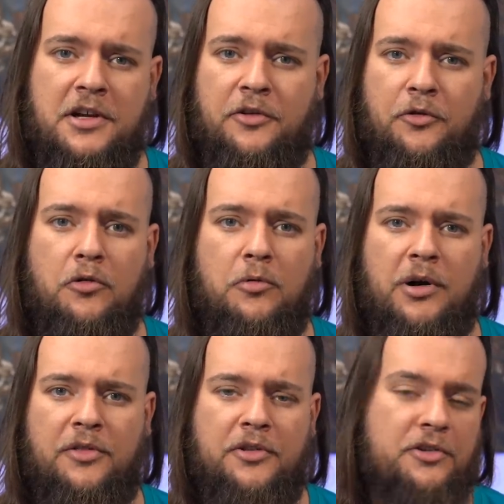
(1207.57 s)
nor
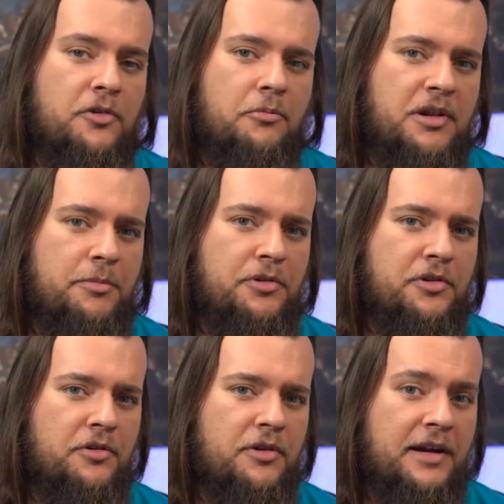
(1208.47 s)
one that's omnipotent,